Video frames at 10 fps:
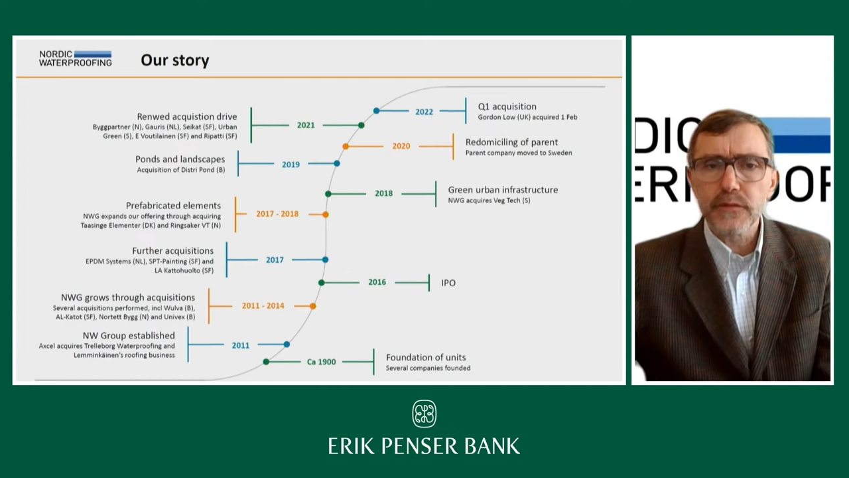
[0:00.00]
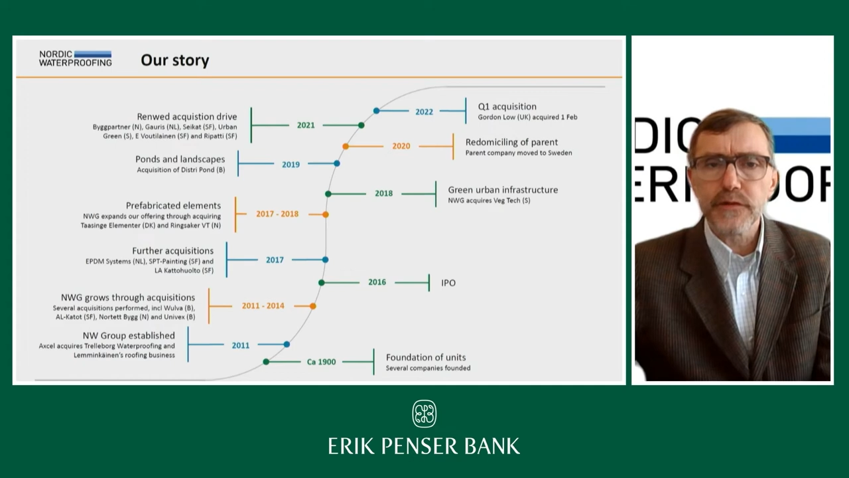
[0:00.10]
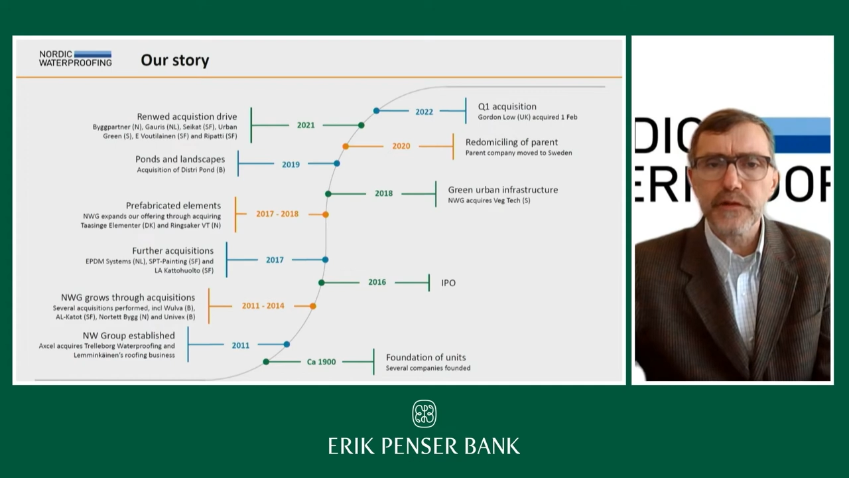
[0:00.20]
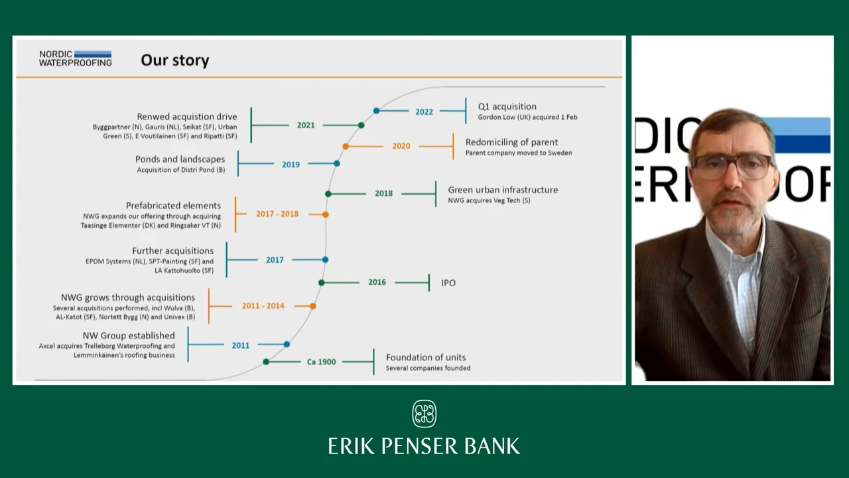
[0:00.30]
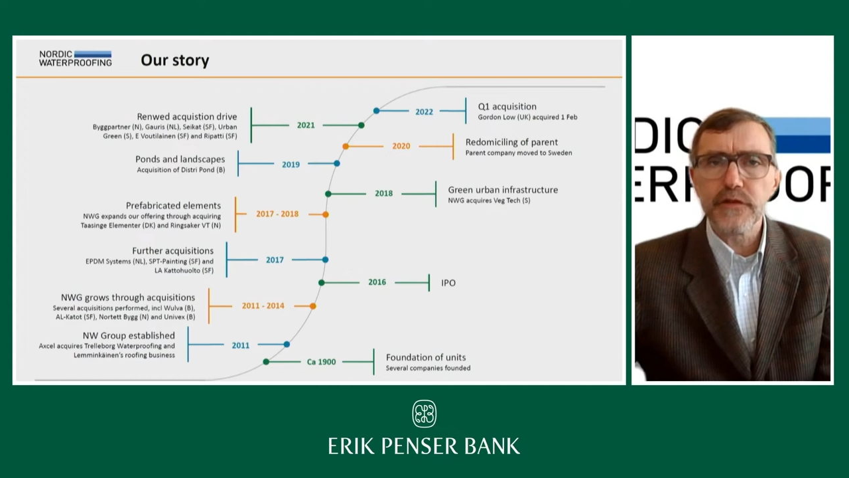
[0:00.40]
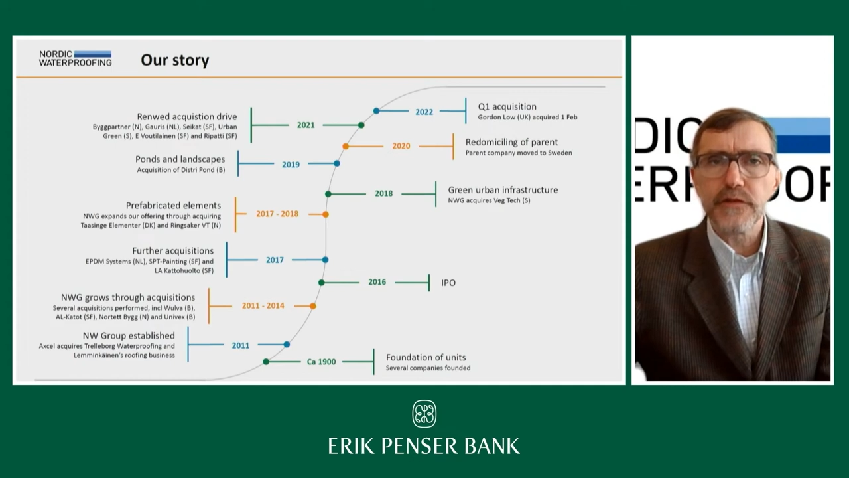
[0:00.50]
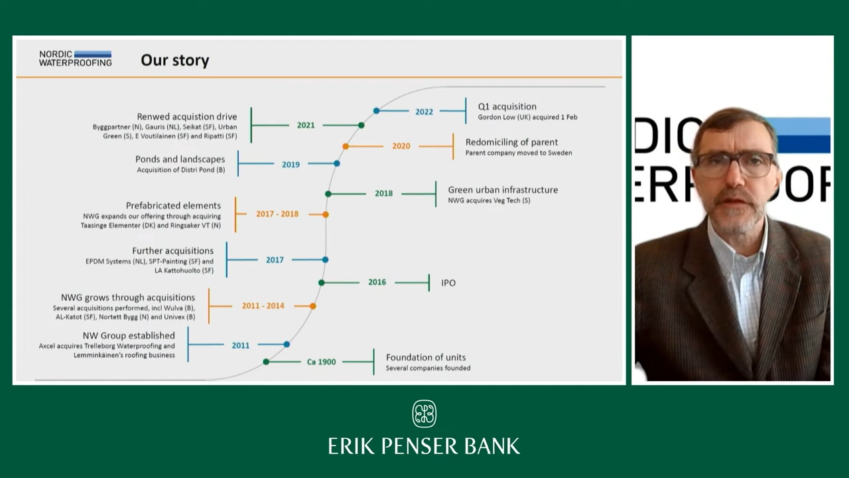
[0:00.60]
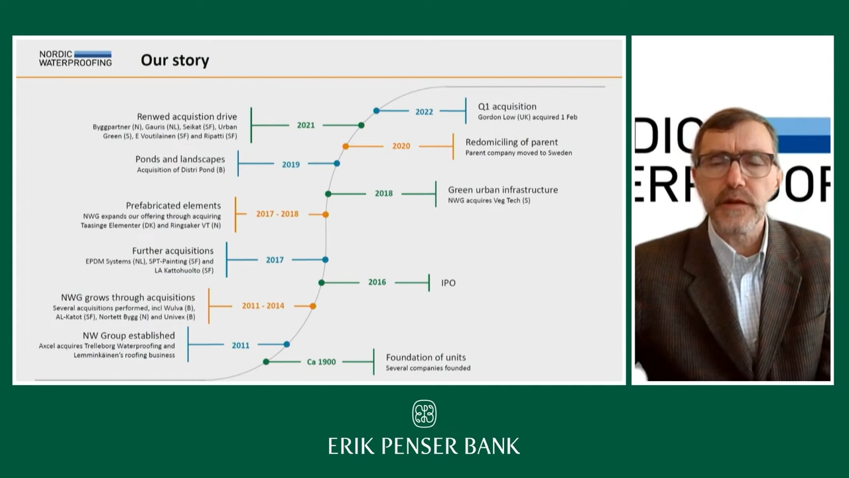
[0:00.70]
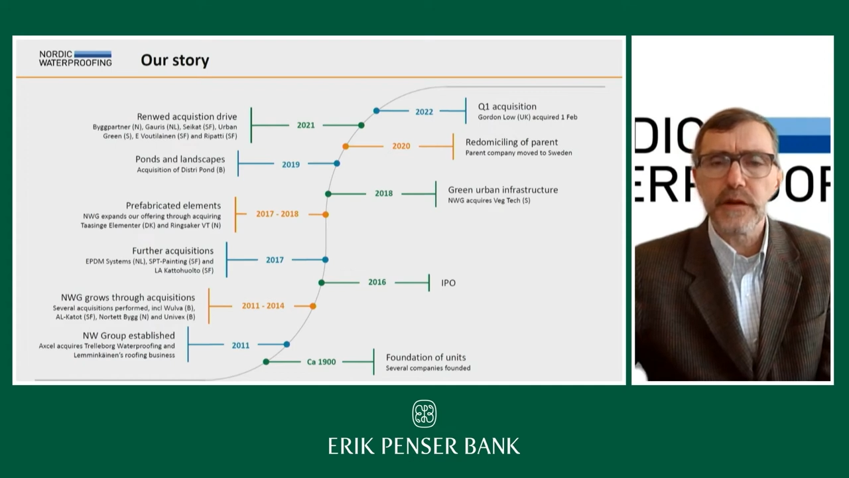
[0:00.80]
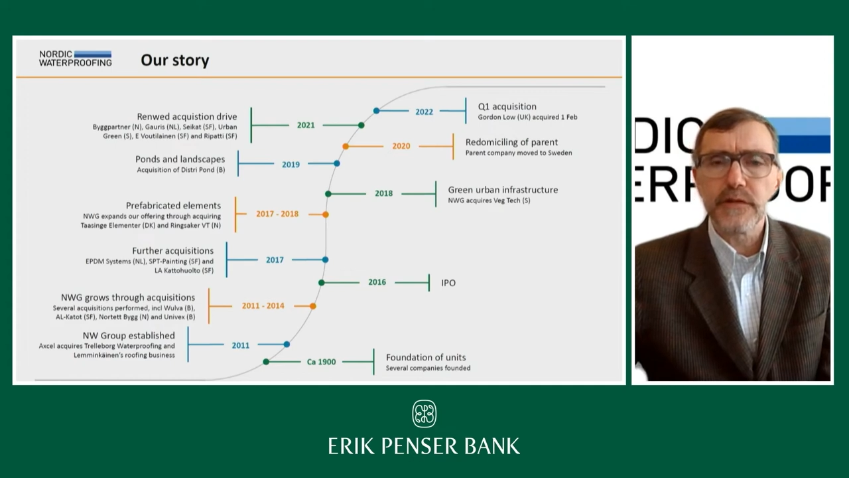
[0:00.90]

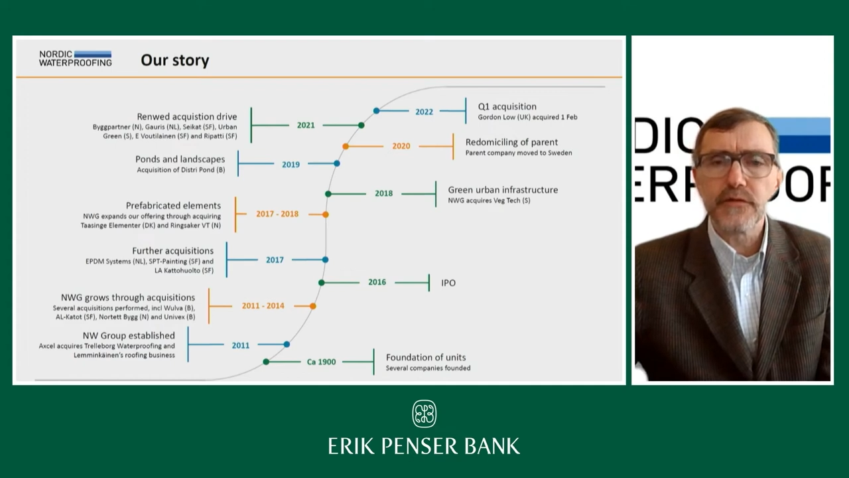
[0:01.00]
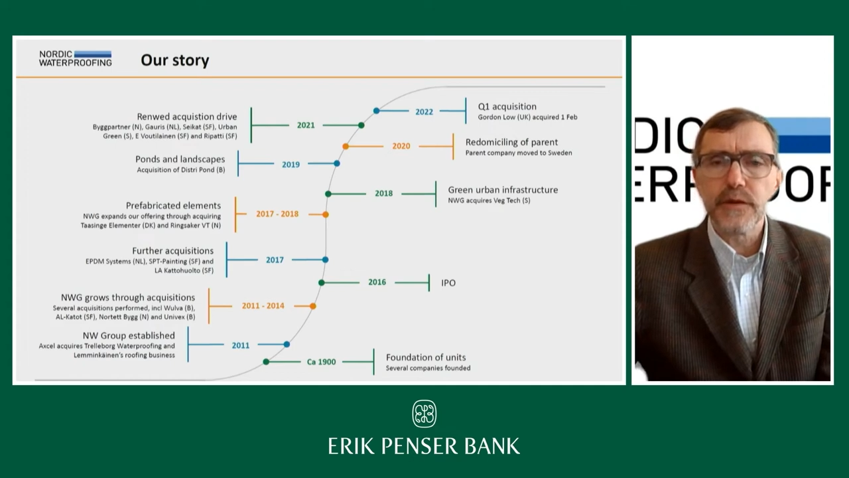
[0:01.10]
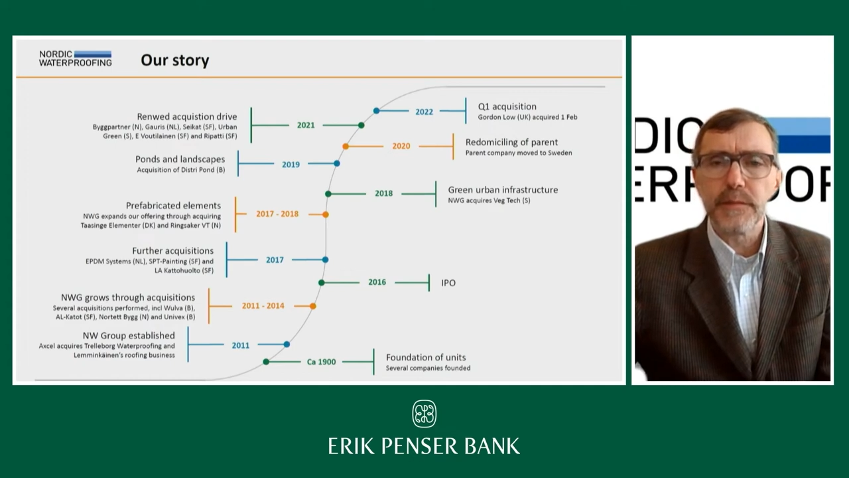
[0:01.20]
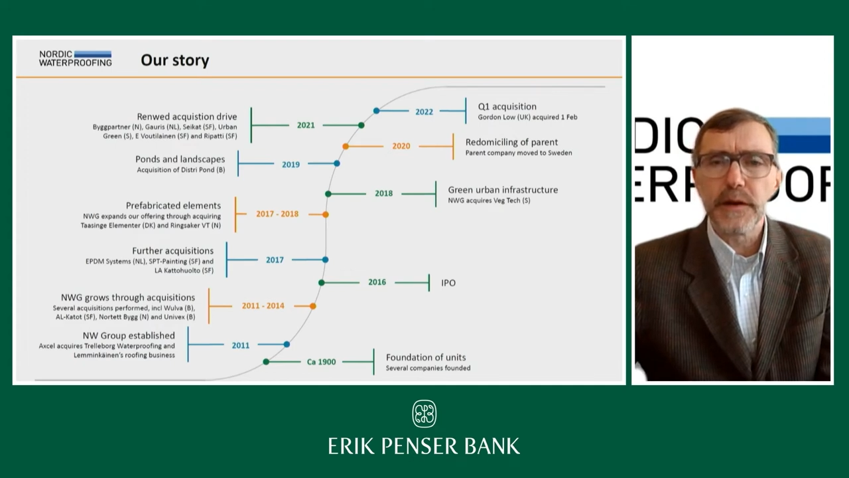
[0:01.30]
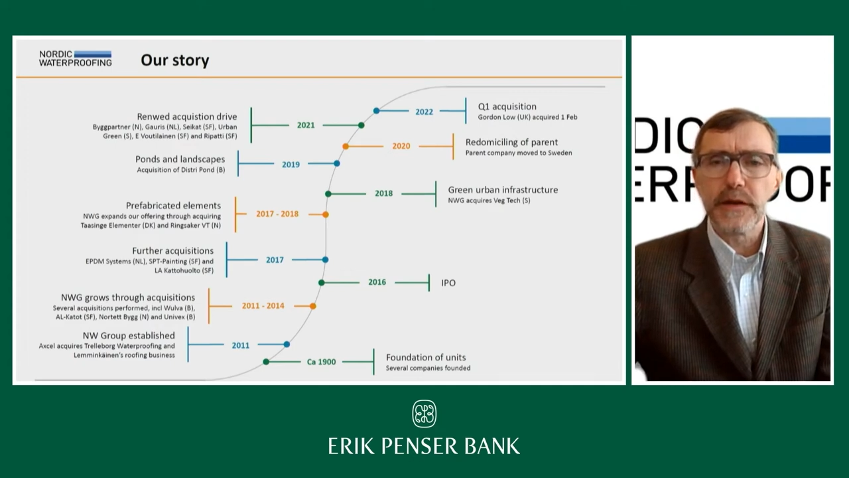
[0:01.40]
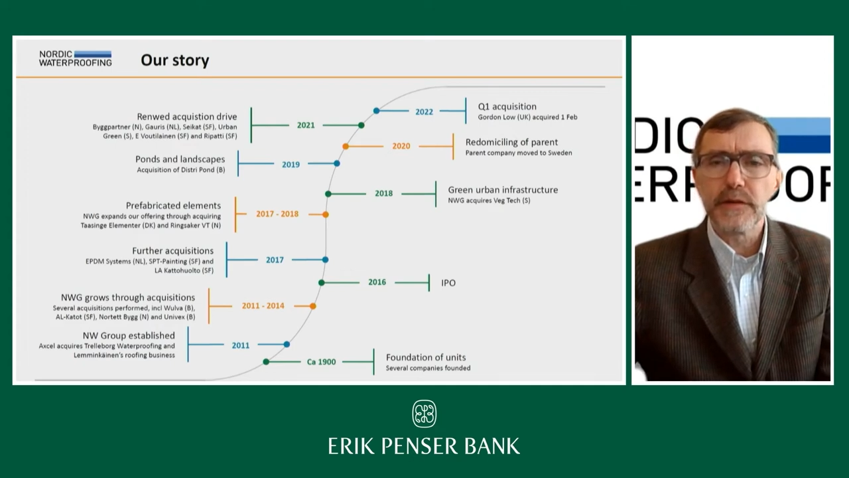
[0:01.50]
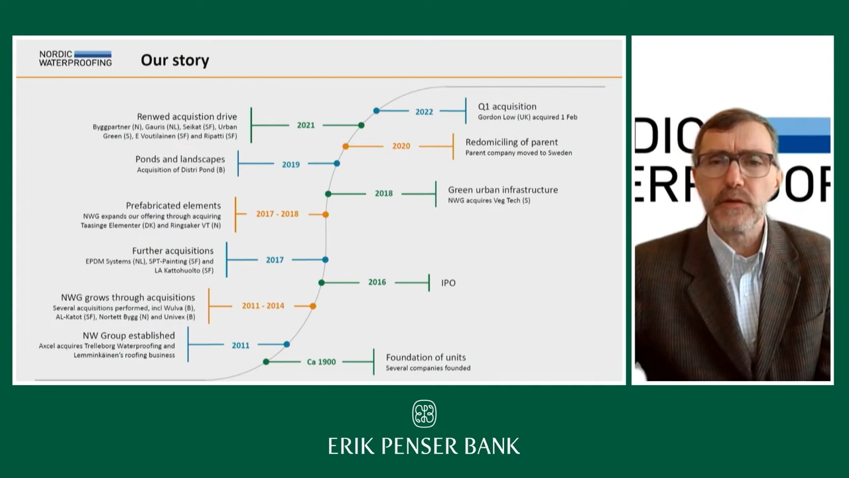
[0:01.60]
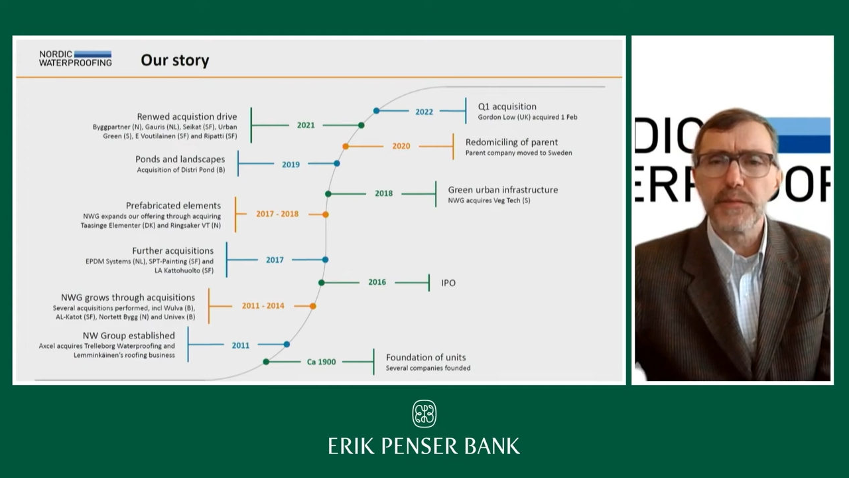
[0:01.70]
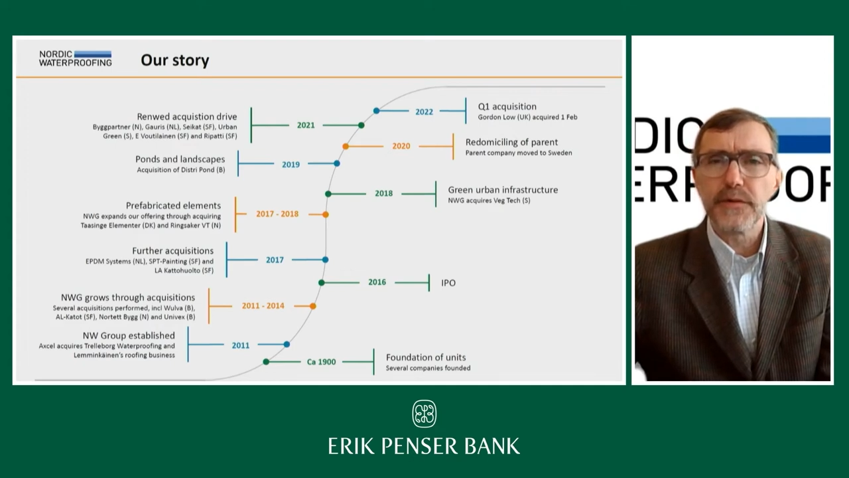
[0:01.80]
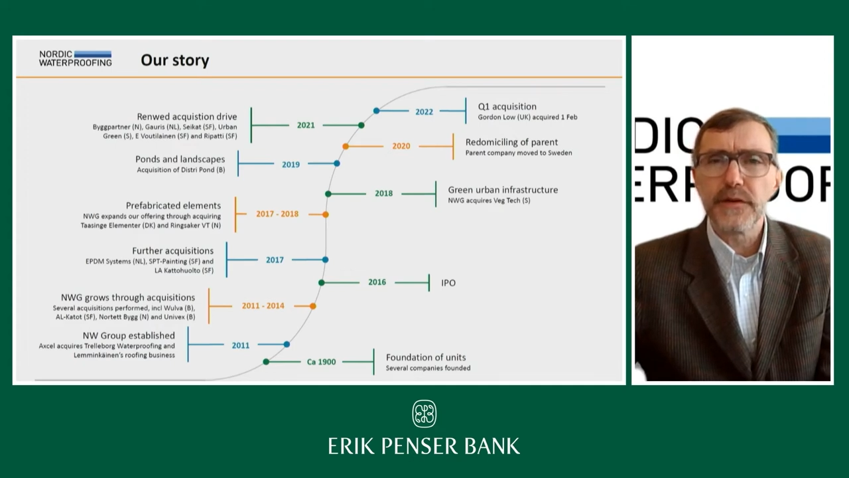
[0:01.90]
acquisitions and, and streamlined the
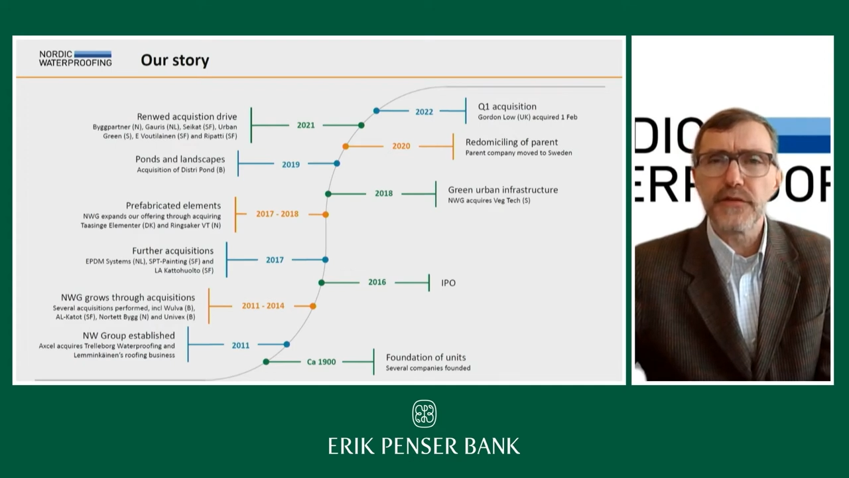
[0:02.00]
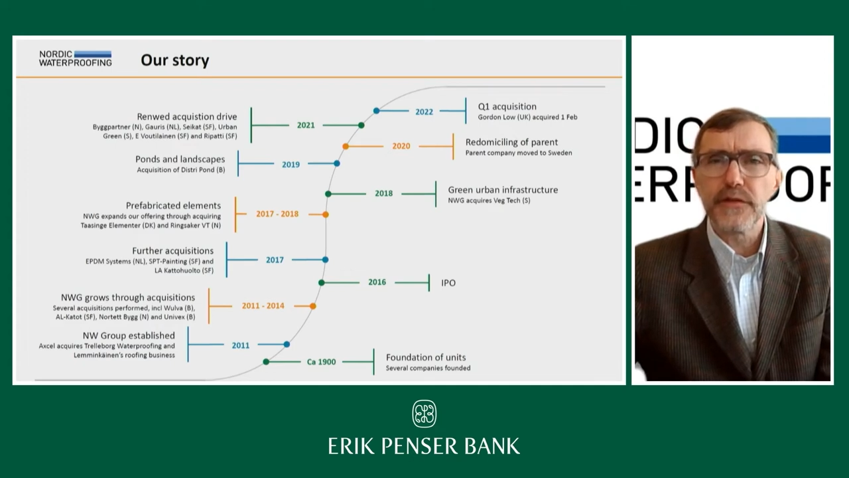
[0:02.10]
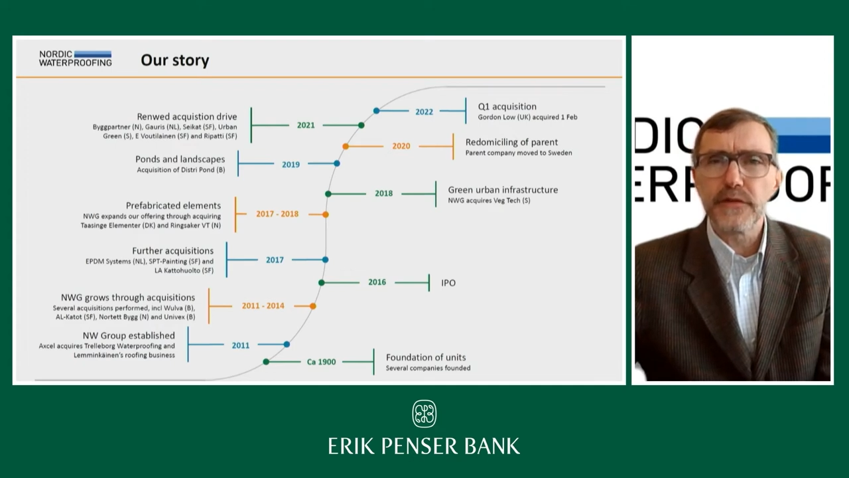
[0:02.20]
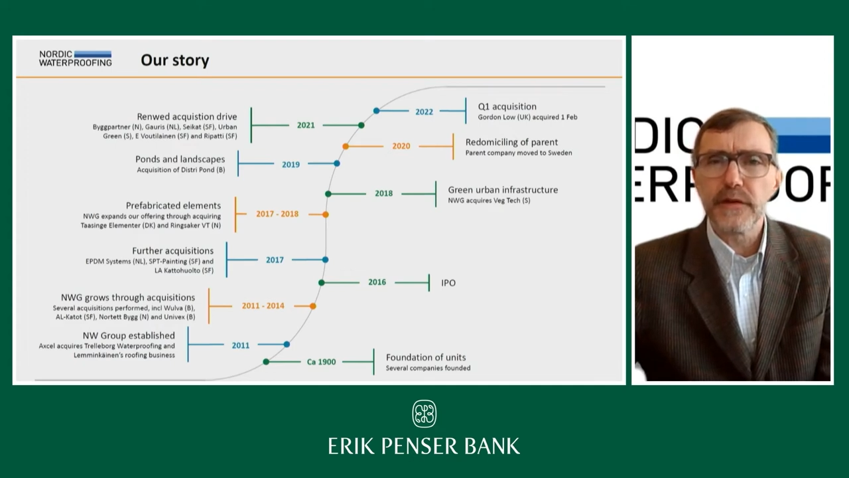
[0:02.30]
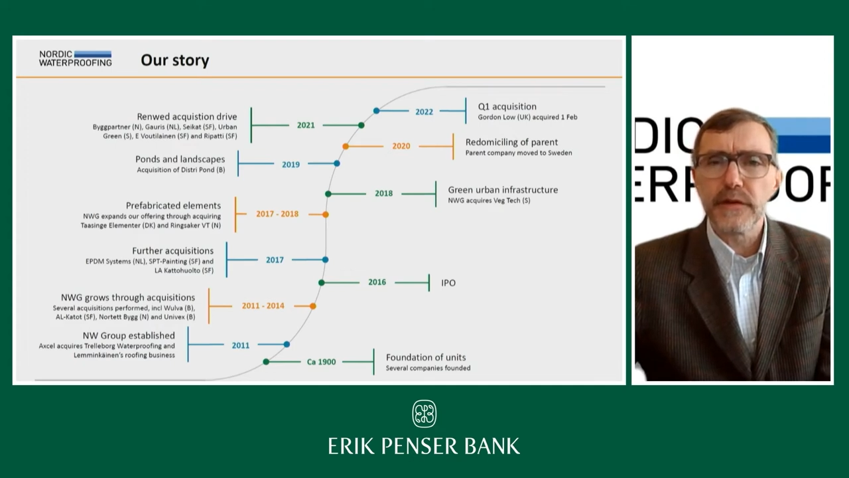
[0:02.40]
operations.